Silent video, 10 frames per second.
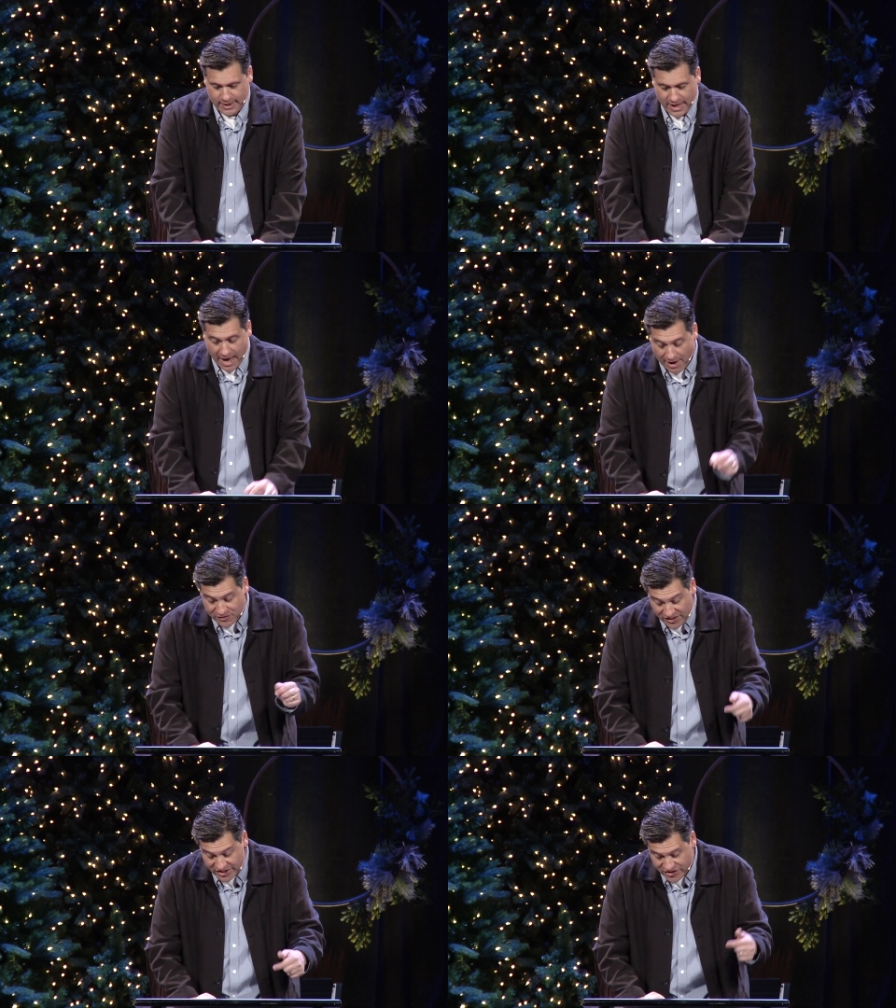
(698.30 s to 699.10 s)
And
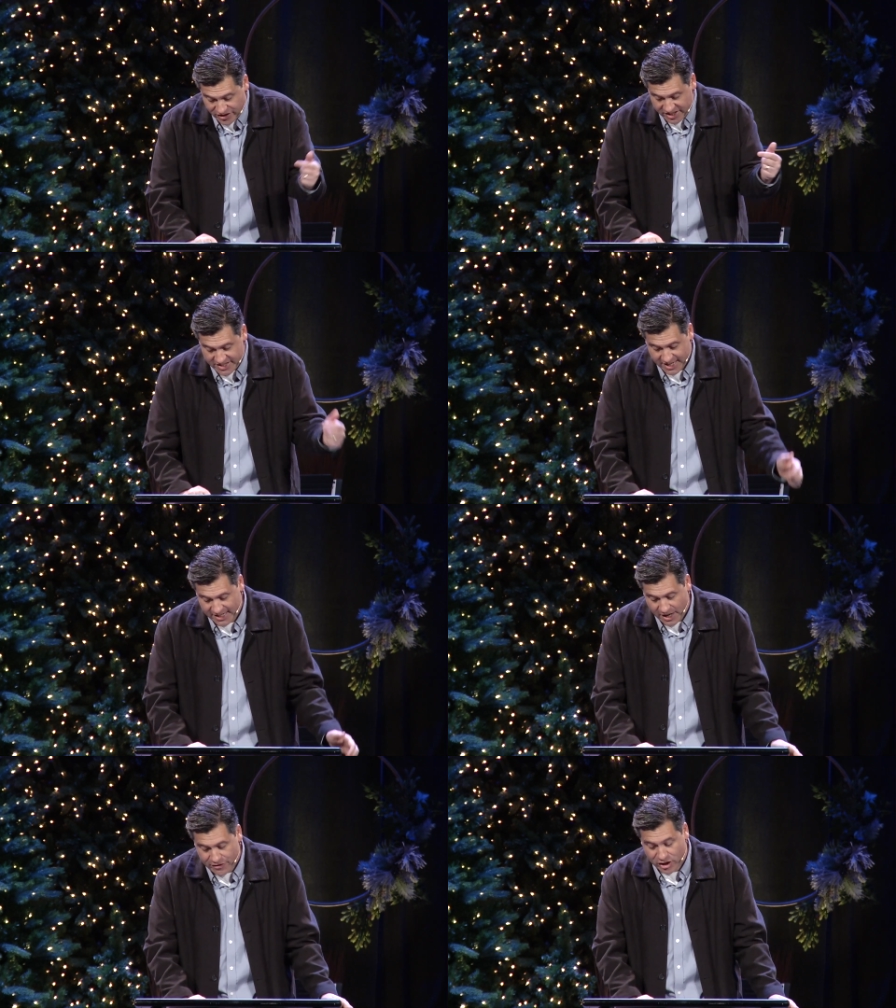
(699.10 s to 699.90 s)
after this, they're going to take
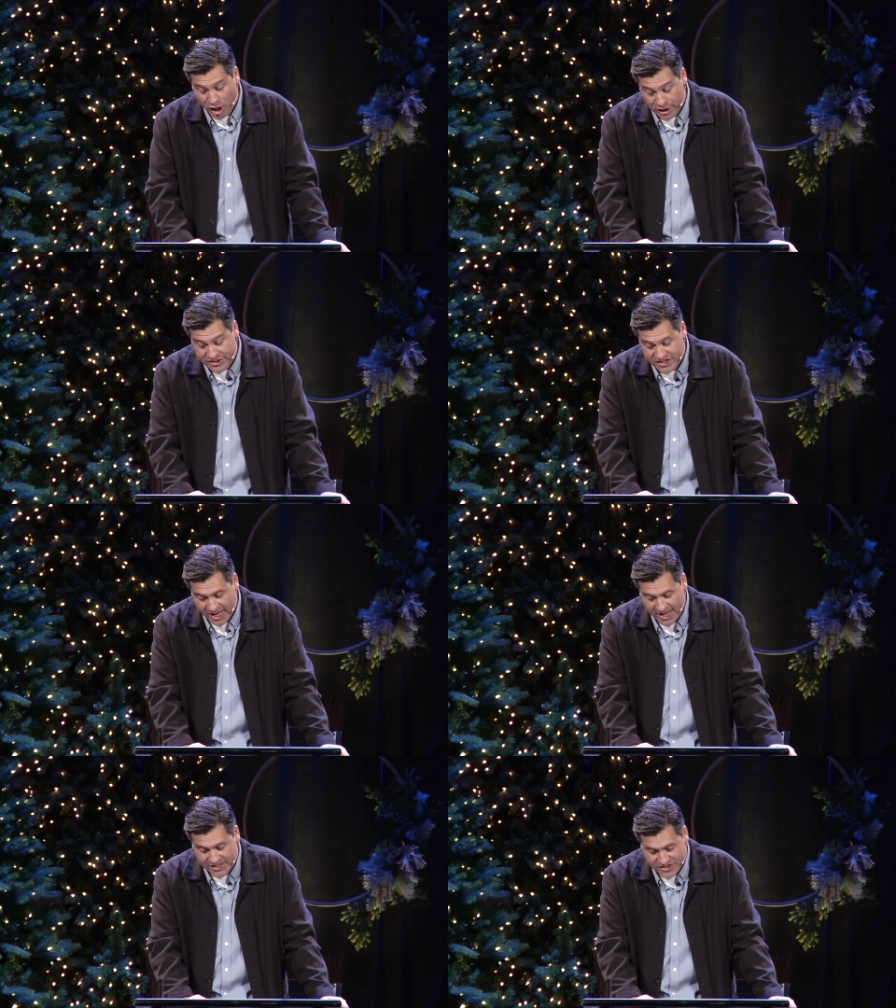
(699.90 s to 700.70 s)
another lung
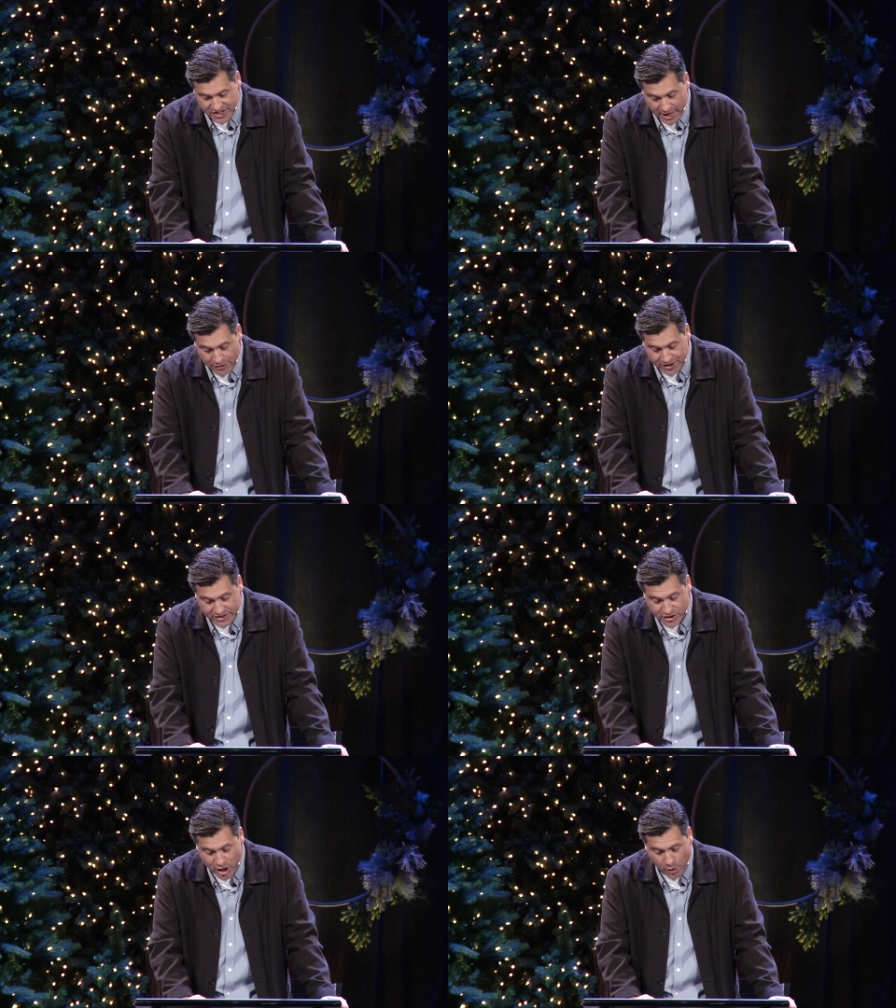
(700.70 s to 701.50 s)
scan and see how
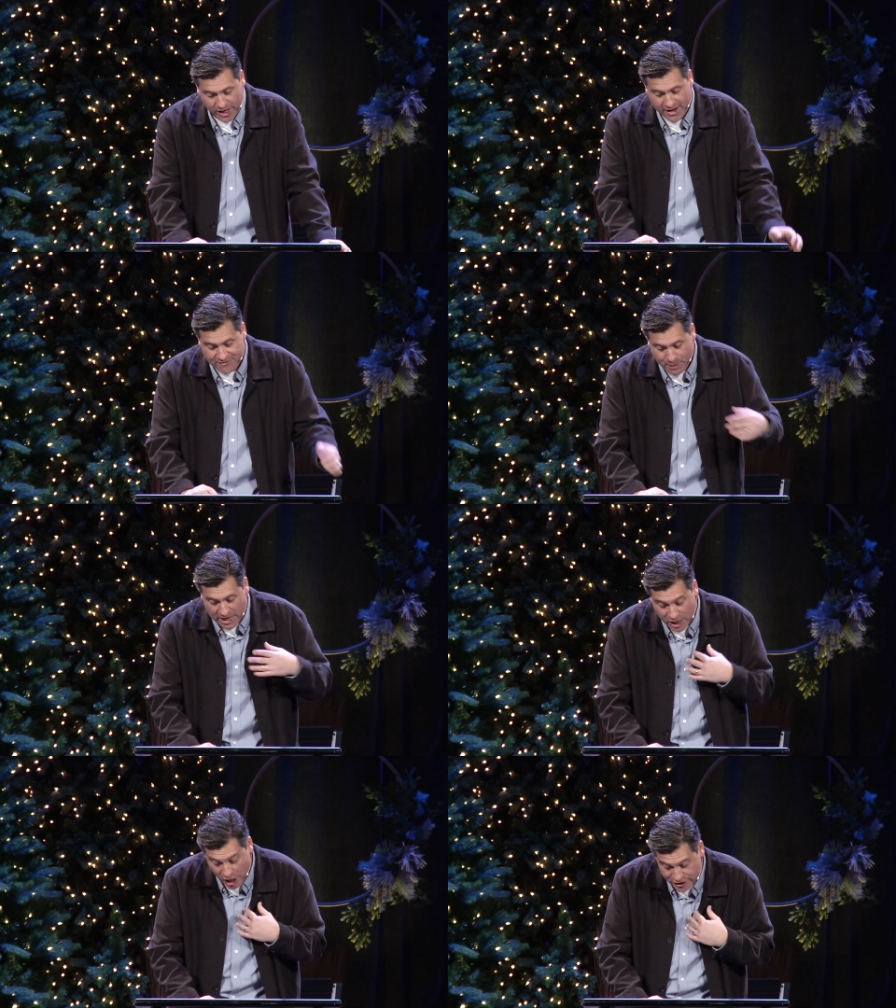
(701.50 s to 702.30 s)
things are going. If
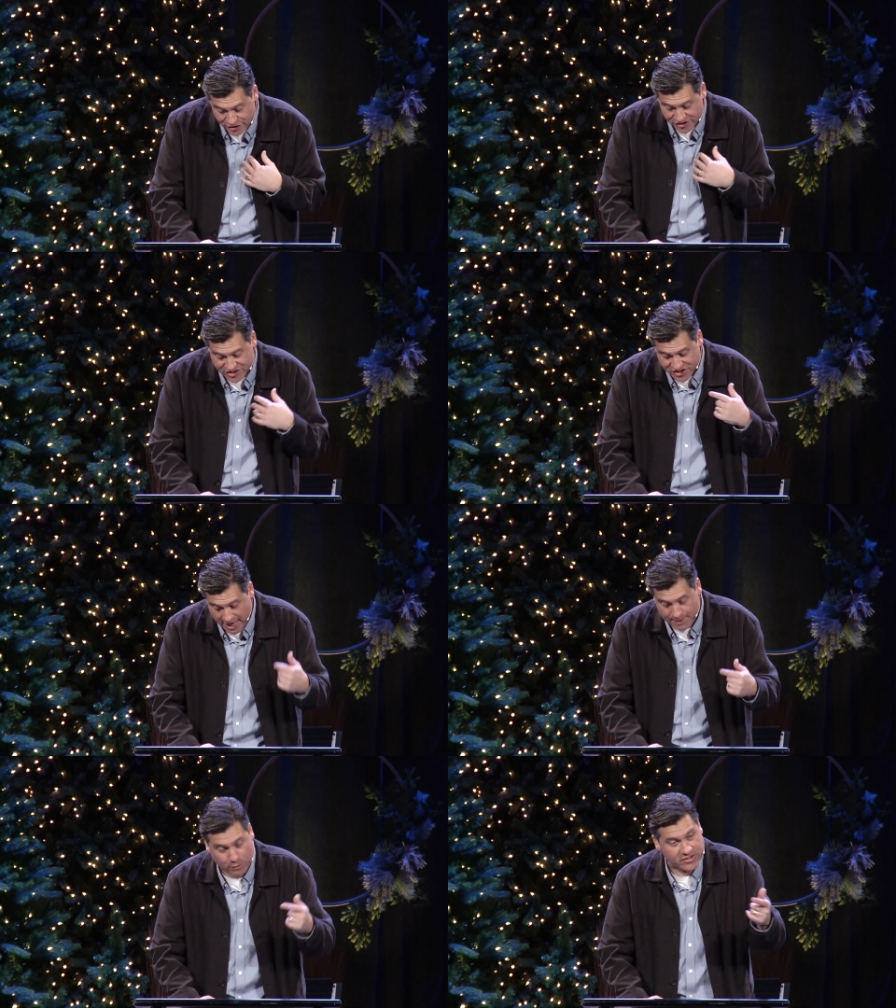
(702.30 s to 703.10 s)
my lungs are the
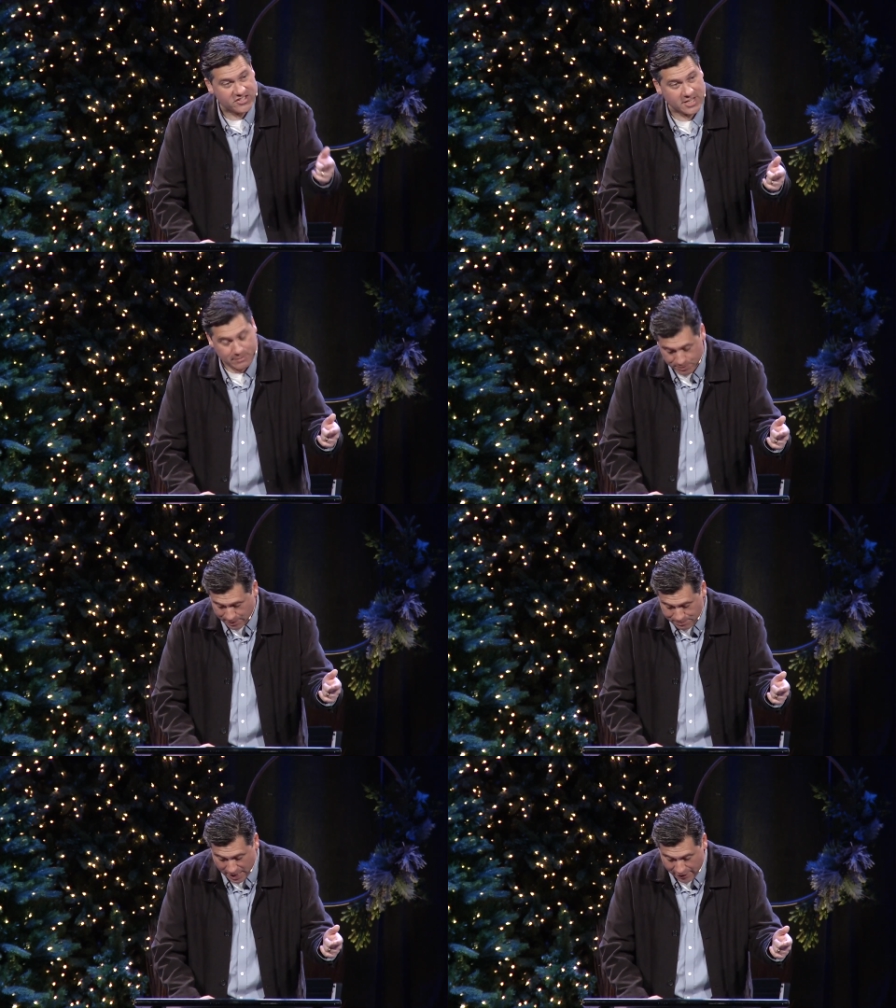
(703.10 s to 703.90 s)
same or they seem to
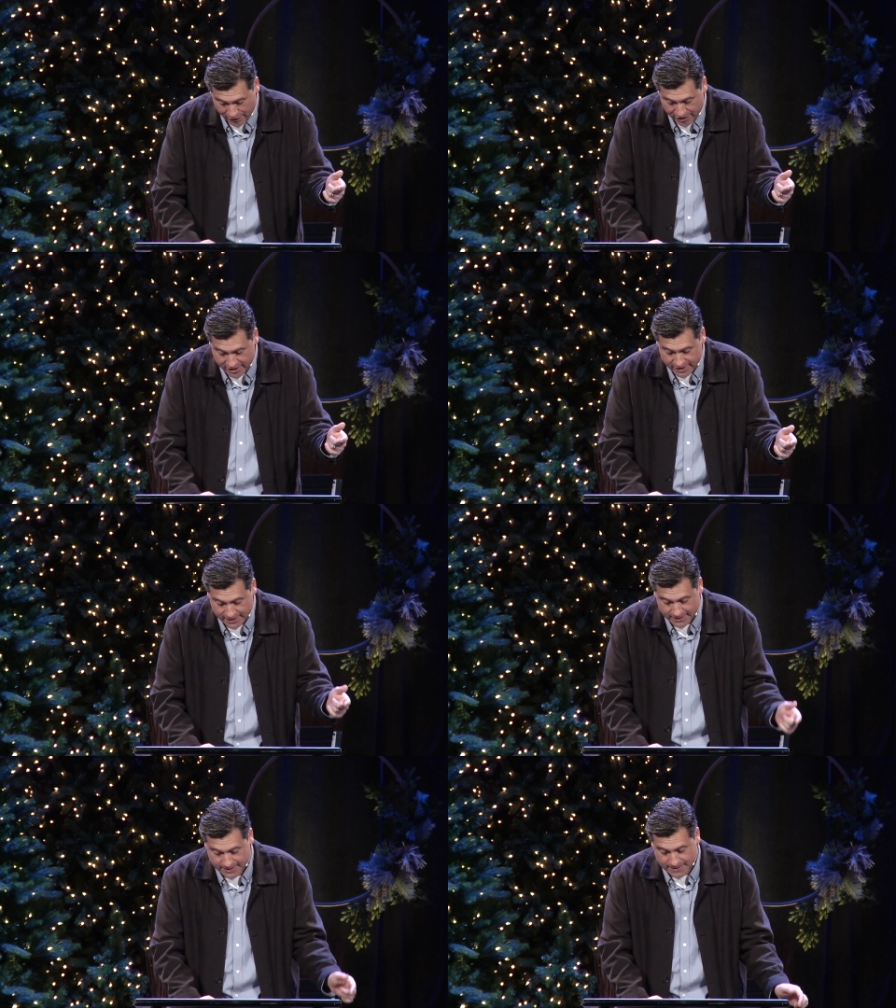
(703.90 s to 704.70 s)
be better,
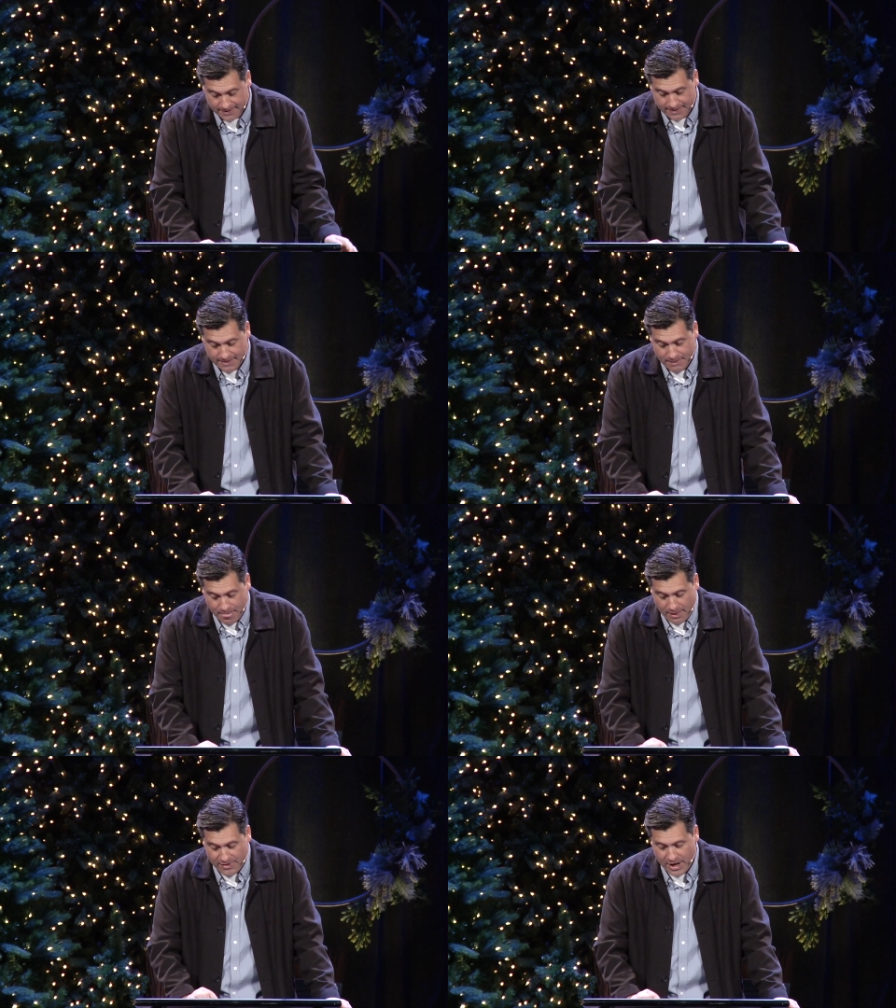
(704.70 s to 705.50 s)

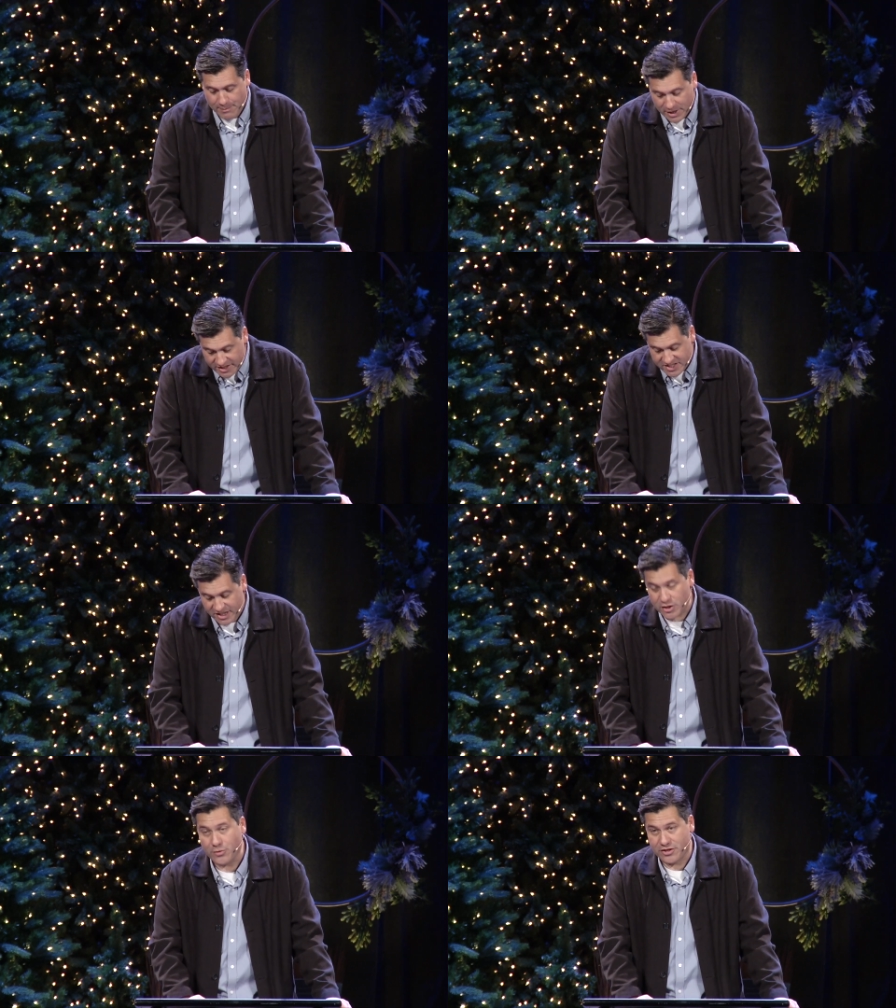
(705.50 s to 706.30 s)
then I'm going to
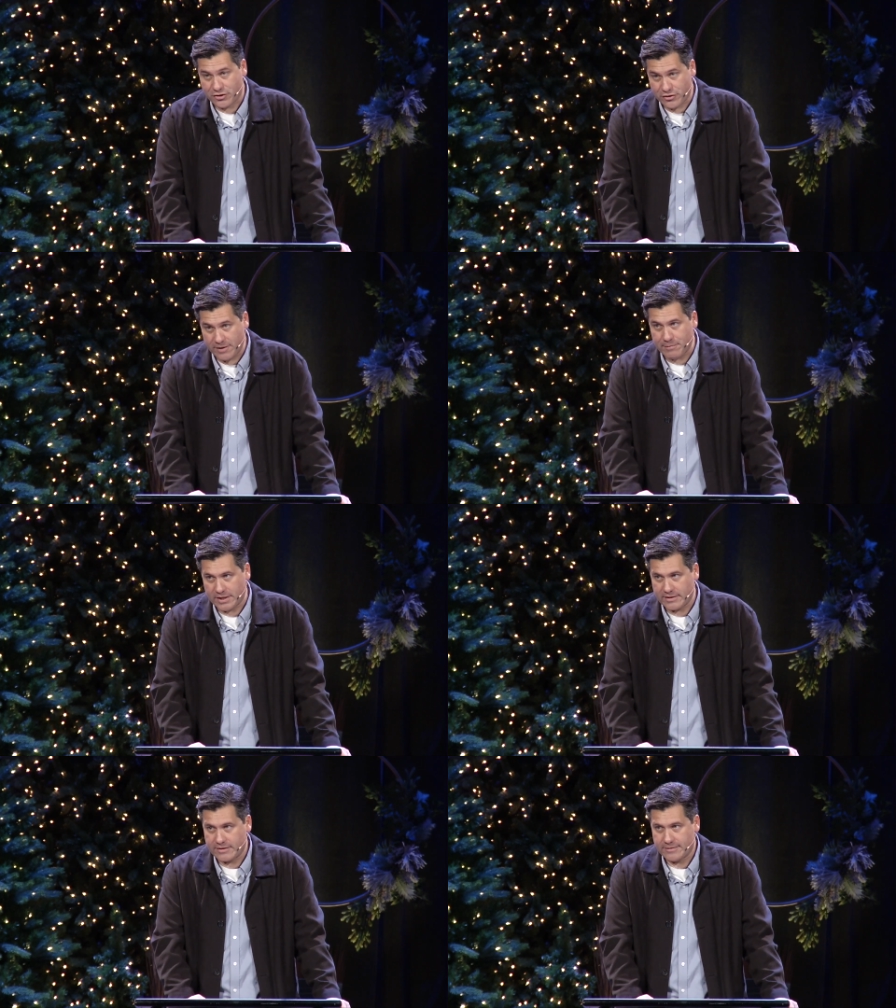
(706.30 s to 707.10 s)
continue with the
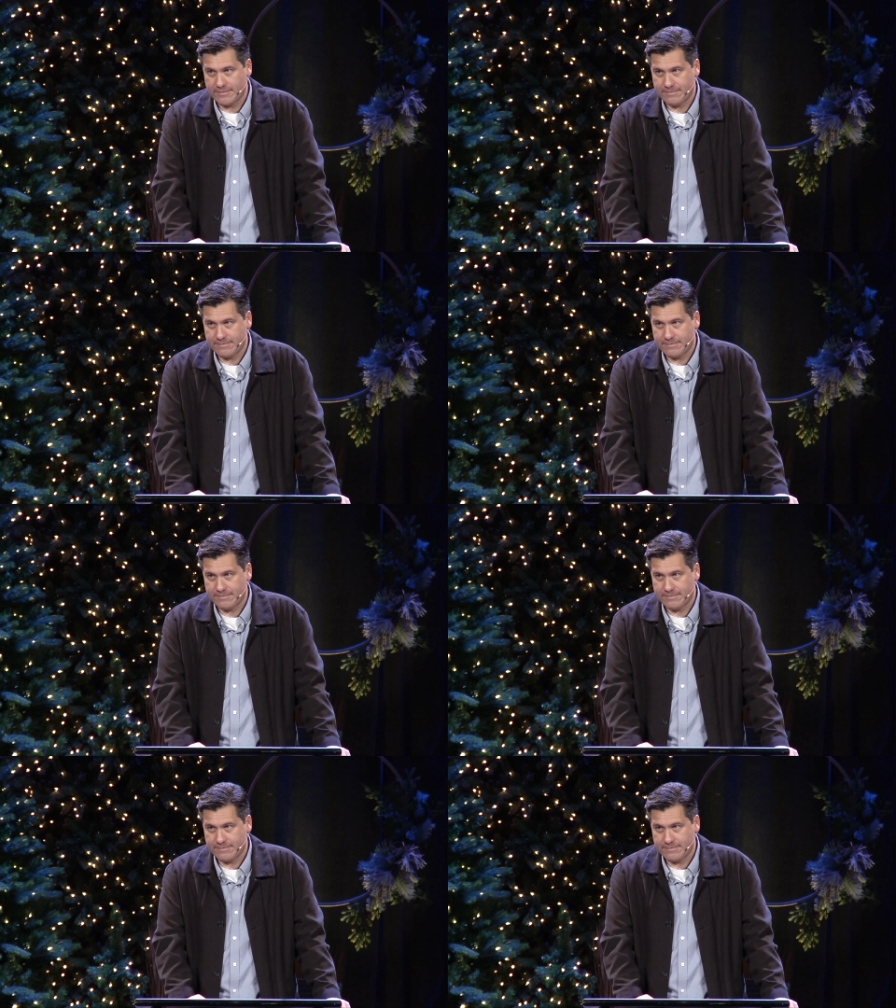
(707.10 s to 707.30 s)
treatment.